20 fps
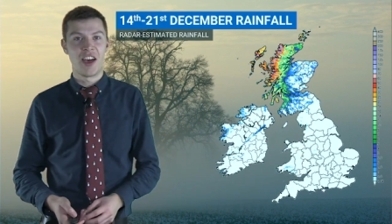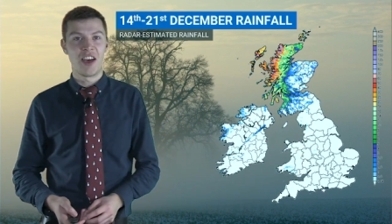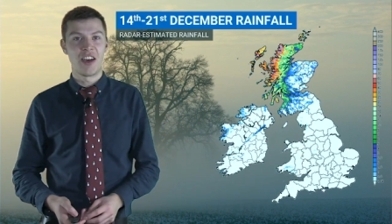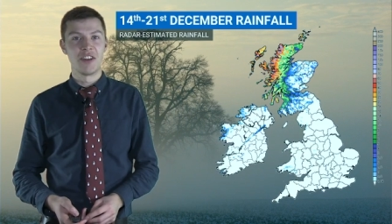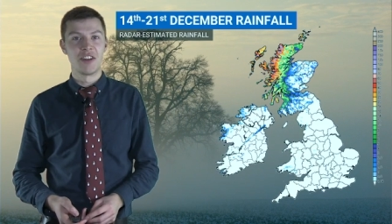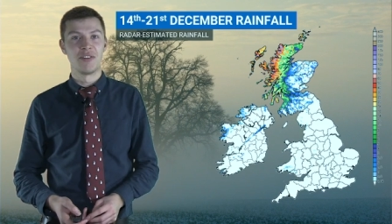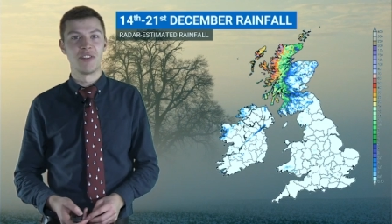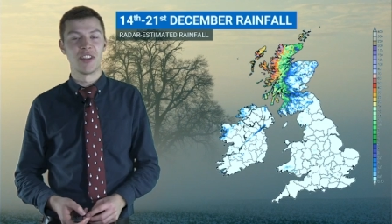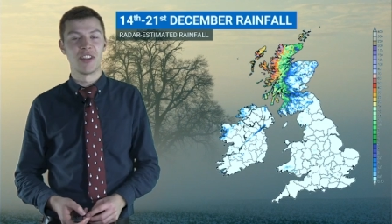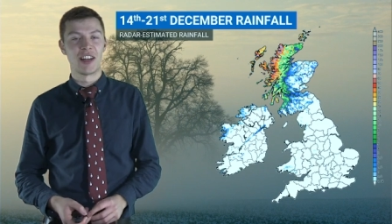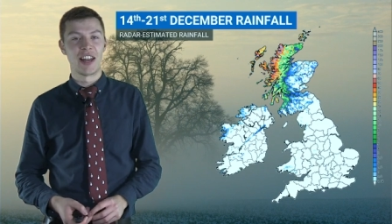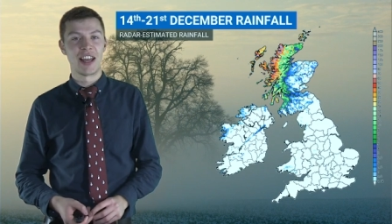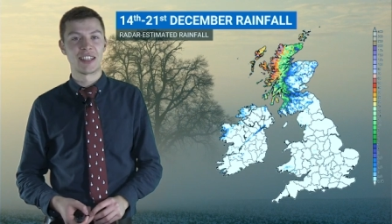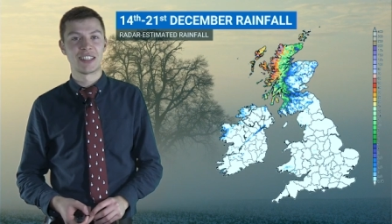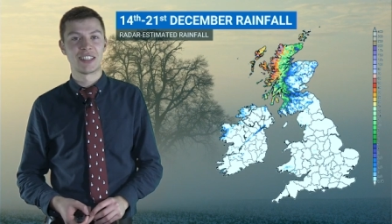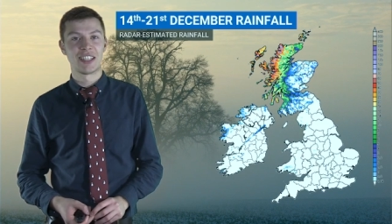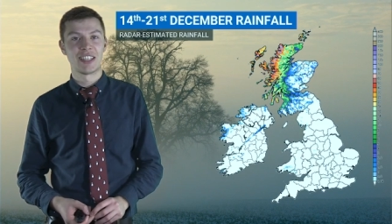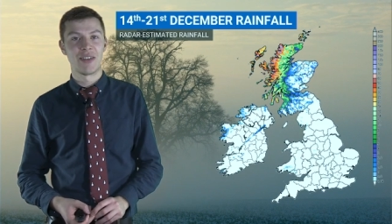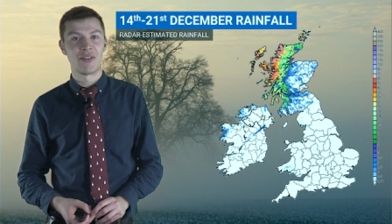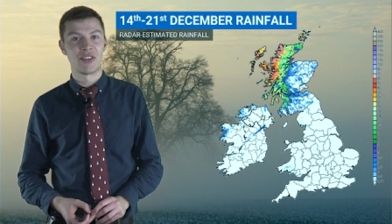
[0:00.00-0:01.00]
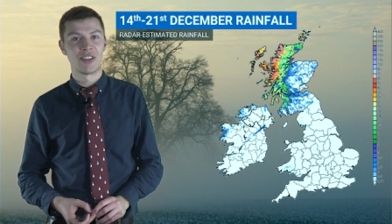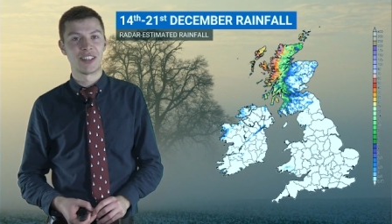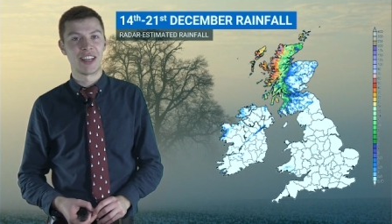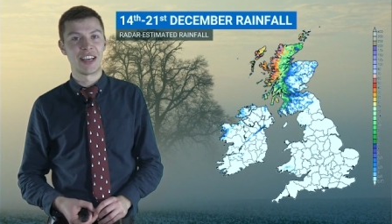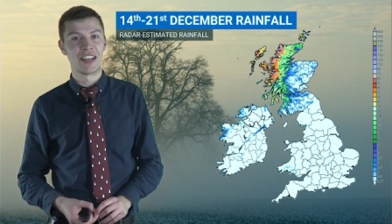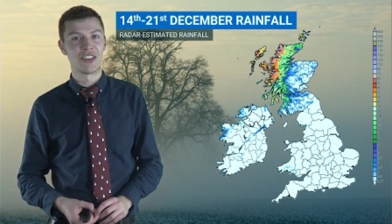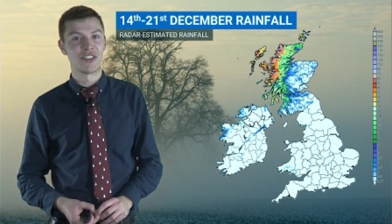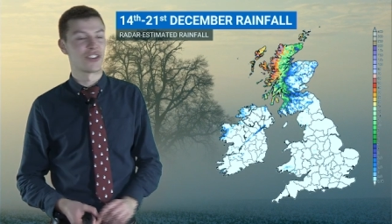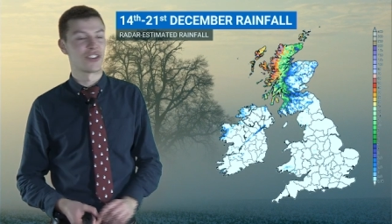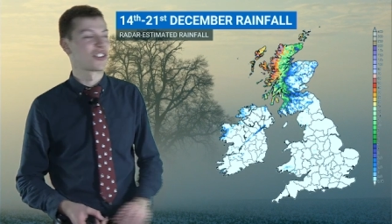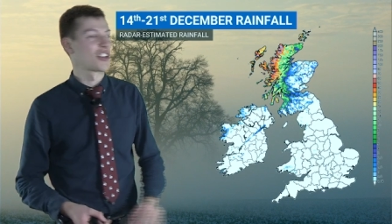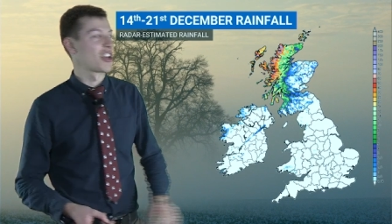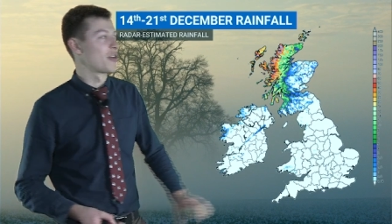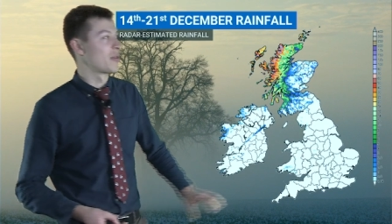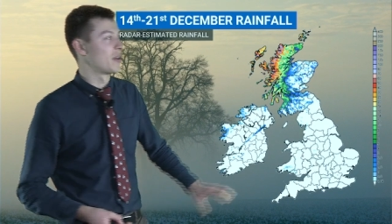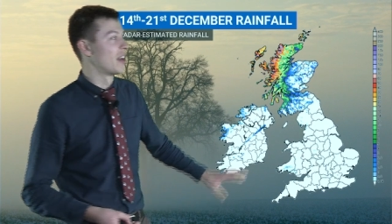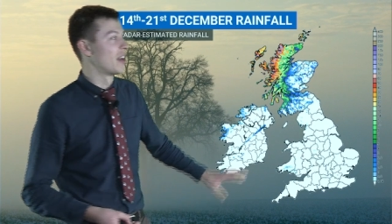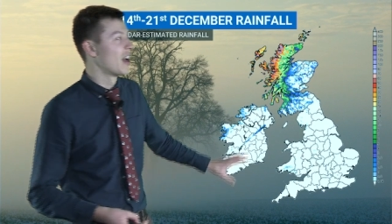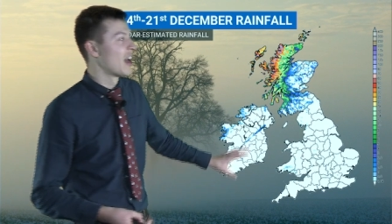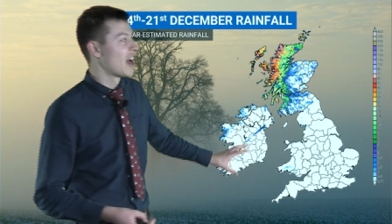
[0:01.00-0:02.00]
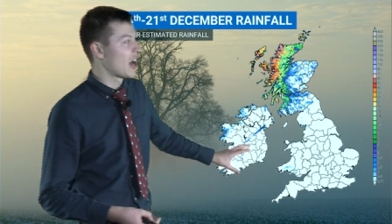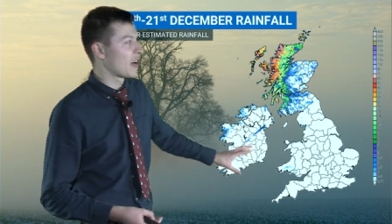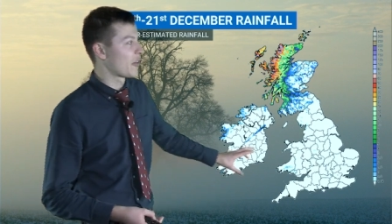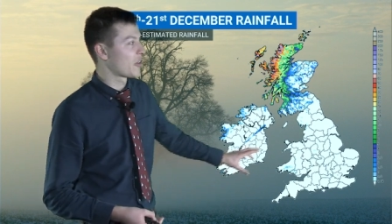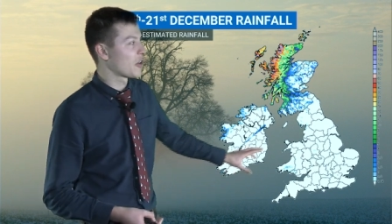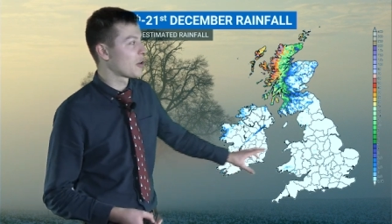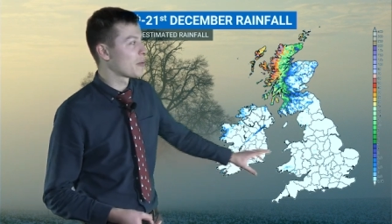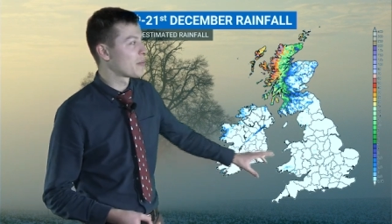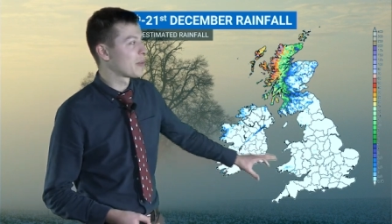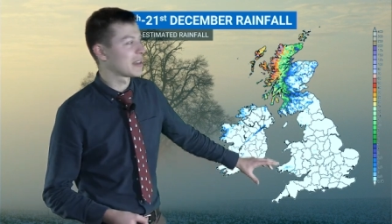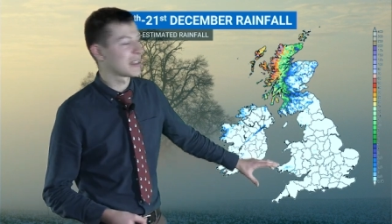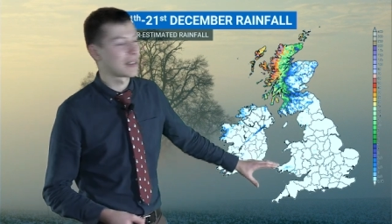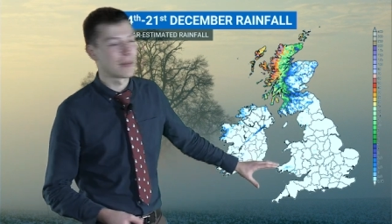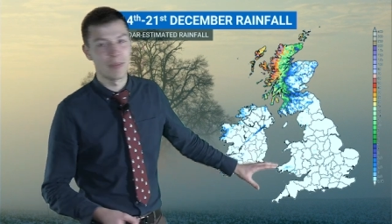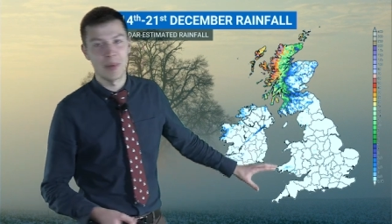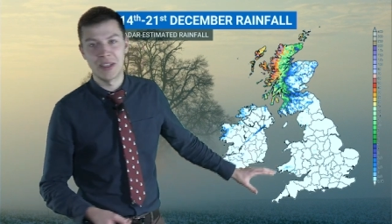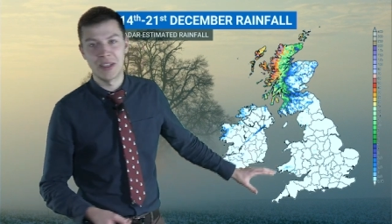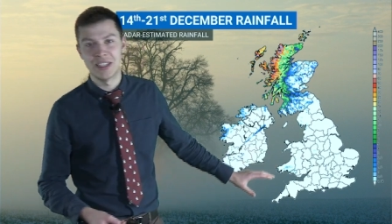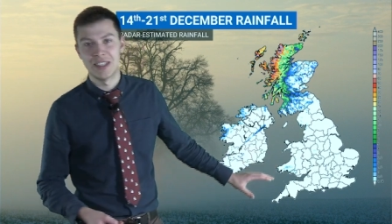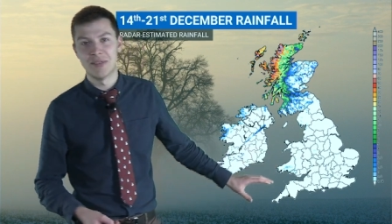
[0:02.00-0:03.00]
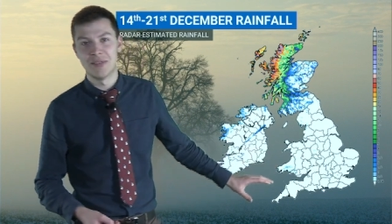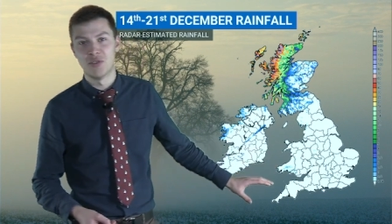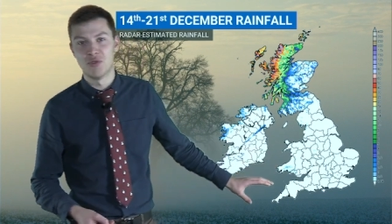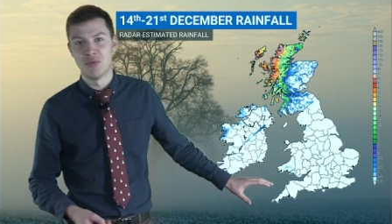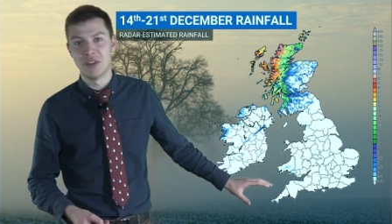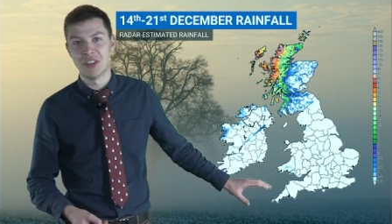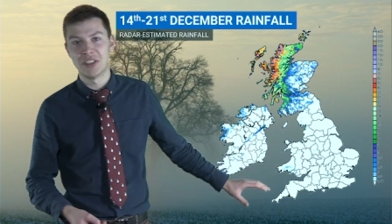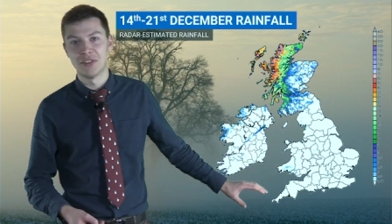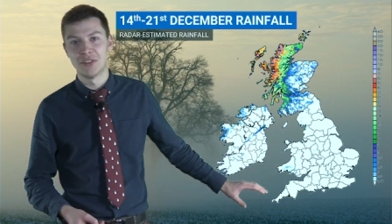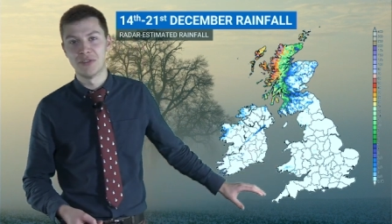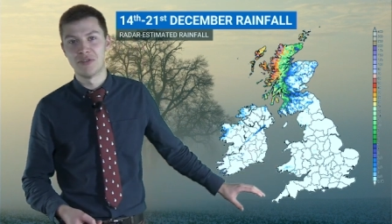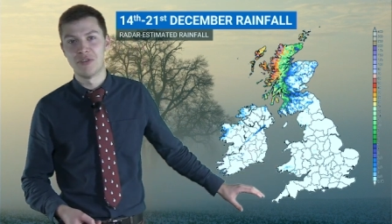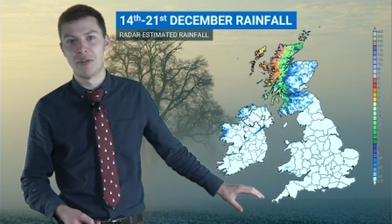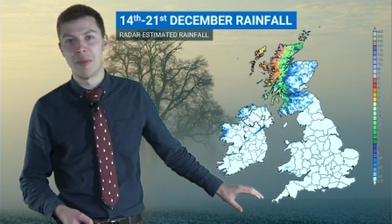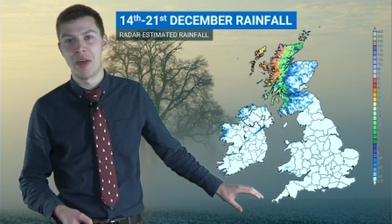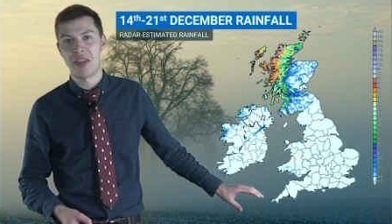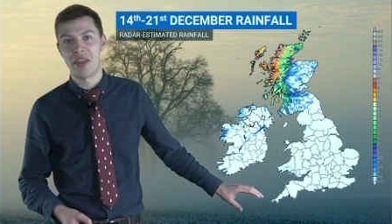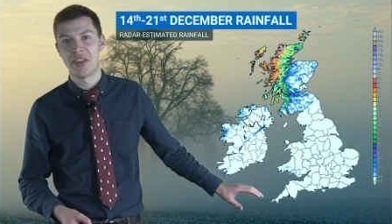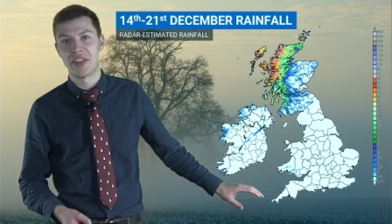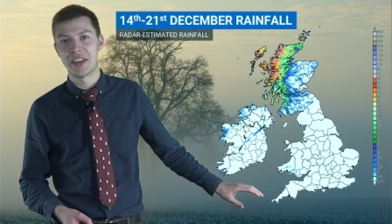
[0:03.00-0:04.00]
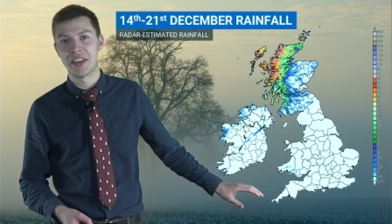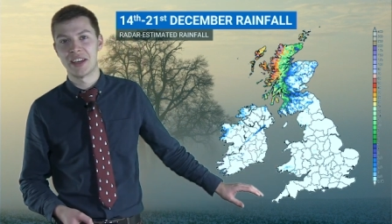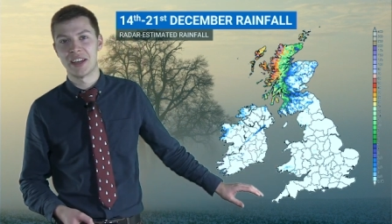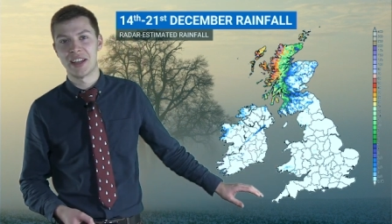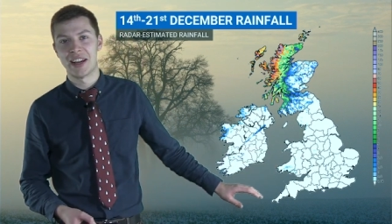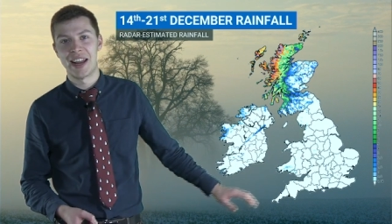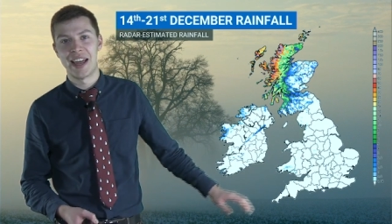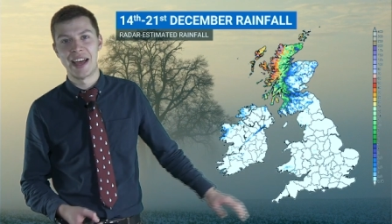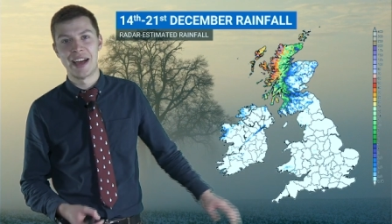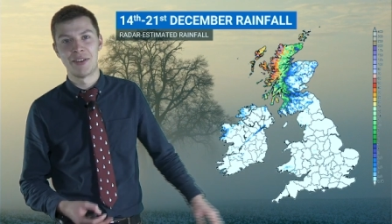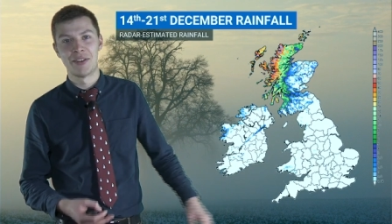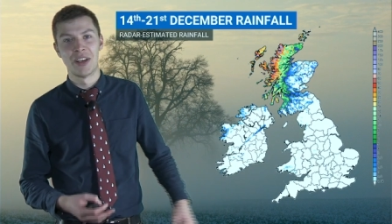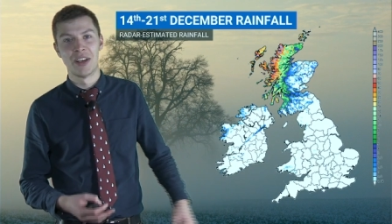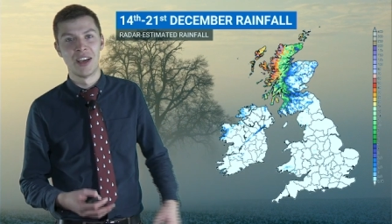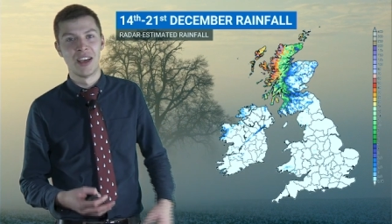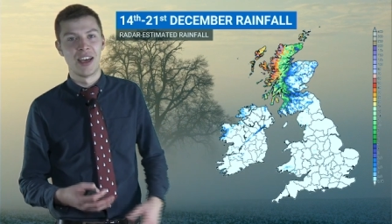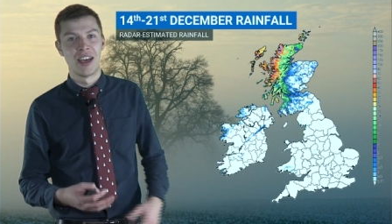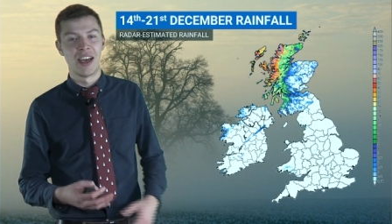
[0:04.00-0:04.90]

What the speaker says: over the last 7 days or so, and a few bits and pieces of drizzle from that thicker cloud